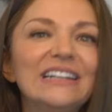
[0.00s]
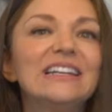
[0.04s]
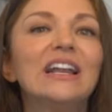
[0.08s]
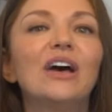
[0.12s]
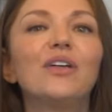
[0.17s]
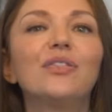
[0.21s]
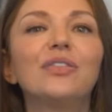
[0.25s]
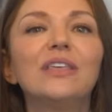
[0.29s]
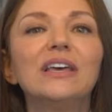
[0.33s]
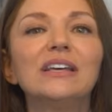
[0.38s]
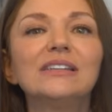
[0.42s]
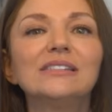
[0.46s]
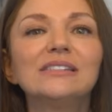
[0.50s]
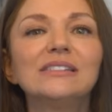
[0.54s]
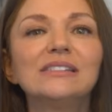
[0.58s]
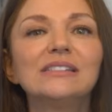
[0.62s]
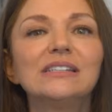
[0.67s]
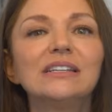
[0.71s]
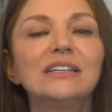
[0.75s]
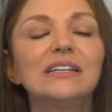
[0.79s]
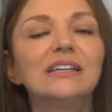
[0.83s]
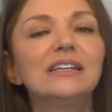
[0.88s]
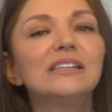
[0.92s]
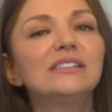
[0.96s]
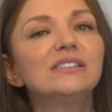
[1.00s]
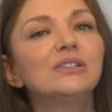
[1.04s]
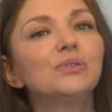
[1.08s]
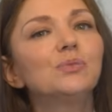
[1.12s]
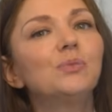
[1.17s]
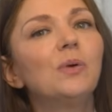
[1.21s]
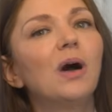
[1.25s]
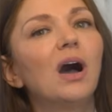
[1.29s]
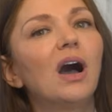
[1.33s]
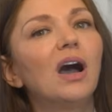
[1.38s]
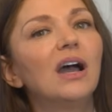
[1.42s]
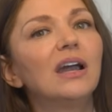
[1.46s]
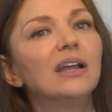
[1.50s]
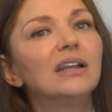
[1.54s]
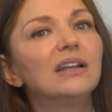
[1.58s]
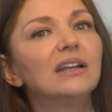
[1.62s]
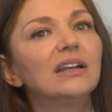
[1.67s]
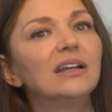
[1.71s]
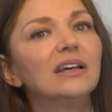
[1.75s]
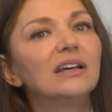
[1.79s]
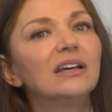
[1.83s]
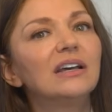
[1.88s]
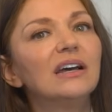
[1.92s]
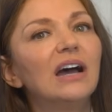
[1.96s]
Now, this is a wine
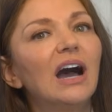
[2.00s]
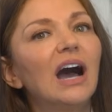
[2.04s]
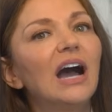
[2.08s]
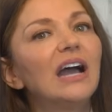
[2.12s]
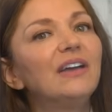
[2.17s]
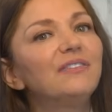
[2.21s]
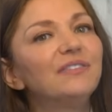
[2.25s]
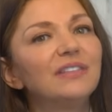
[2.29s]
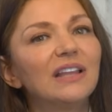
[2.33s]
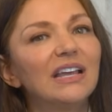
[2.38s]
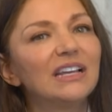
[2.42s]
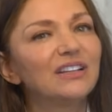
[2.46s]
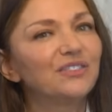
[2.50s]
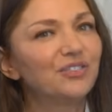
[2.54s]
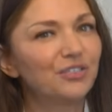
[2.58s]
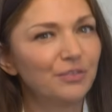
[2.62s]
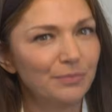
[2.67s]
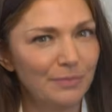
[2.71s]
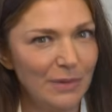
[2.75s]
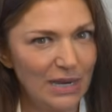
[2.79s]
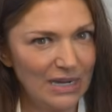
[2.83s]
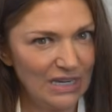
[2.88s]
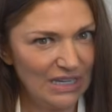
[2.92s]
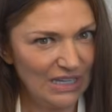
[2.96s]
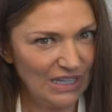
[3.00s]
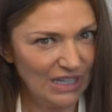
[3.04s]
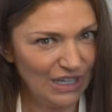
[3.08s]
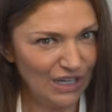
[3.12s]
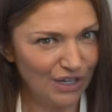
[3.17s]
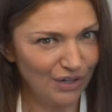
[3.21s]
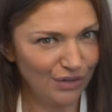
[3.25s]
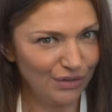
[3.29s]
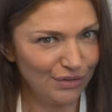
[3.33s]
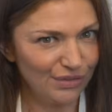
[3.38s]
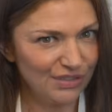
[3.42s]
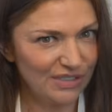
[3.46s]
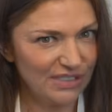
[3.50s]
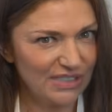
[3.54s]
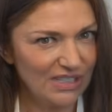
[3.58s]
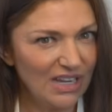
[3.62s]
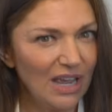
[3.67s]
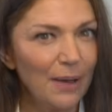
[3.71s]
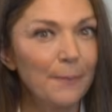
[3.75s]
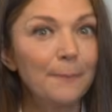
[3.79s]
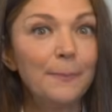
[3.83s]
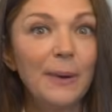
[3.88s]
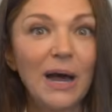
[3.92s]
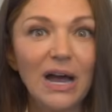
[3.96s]
I've liked for many years,
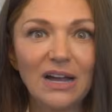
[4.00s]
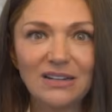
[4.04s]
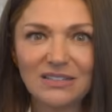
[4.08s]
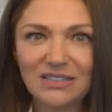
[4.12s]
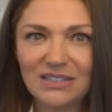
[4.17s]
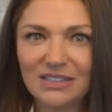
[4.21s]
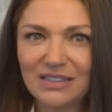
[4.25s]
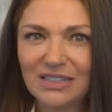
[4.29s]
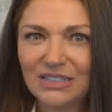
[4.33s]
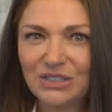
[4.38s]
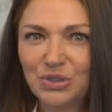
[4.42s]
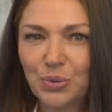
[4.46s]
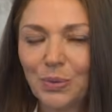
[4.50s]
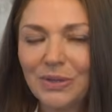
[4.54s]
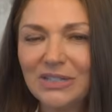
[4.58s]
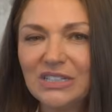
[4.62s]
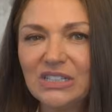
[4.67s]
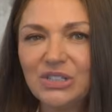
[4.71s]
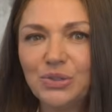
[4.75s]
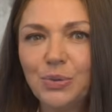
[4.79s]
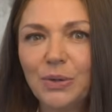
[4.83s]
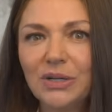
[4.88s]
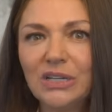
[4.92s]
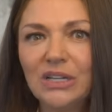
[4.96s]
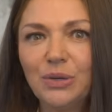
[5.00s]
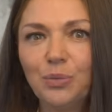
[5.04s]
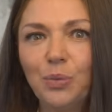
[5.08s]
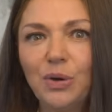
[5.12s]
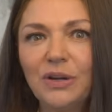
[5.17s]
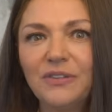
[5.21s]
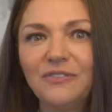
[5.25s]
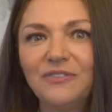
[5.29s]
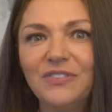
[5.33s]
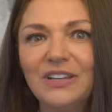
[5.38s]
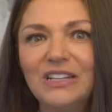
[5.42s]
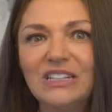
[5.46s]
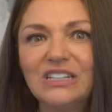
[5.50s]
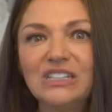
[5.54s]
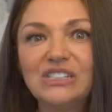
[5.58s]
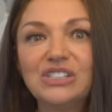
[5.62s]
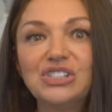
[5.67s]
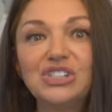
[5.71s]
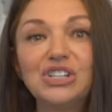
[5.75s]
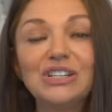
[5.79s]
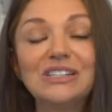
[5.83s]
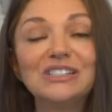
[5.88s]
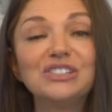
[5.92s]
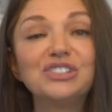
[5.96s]
but the 2021
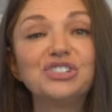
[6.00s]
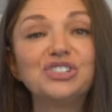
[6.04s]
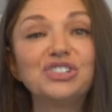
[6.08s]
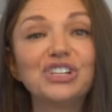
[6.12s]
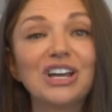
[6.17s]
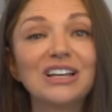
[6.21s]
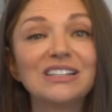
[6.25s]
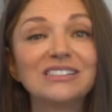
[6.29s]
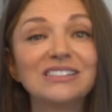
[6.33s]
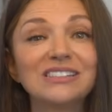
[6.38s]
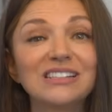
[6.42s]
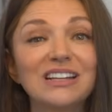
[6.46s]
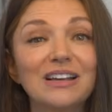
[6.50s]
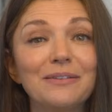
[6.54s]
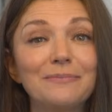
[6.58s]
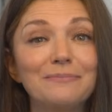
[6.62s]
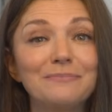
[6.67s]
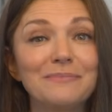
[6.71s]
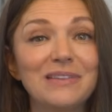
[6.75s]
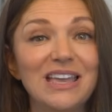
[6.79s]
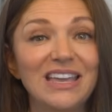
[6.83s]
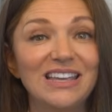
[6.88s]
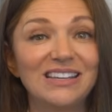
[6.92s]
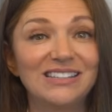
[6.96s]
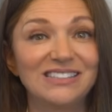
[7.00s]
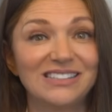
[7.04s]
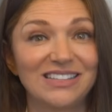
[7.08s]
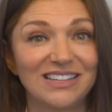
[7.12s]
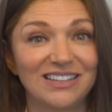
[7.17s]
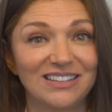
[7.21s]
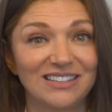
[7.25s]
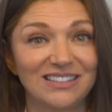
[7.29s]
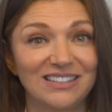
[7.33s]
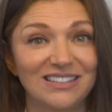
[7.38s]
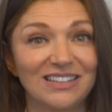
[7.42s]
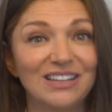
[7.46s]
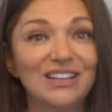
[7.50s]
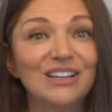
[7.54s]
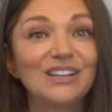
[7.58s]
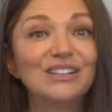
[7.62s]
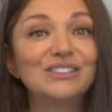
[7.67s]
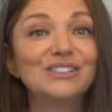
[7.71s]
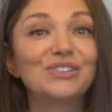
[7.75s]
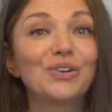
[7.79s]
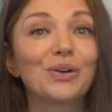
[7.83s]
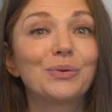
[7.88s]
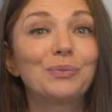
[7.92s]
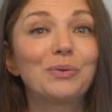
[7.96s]
vintage is just amazing,
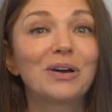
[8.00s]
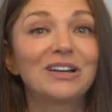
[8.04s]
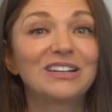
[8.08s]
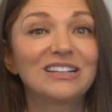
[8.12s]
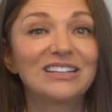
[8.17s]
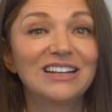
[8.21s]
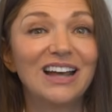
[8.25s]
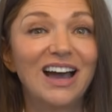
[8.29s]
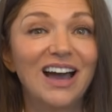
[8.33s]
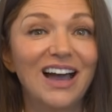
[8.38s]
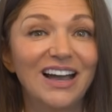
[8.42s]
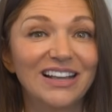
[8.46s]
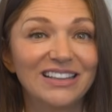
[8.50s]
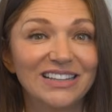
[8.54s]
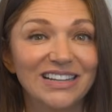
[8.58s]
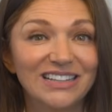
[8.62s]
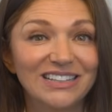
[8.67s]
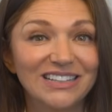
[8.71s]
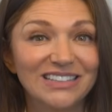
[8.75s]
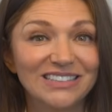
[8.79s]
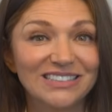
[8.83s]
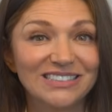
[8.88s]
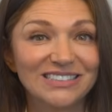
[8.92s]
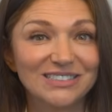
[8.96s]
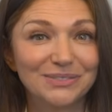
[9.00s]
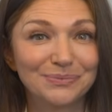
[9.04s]
so I wanted to highlight it.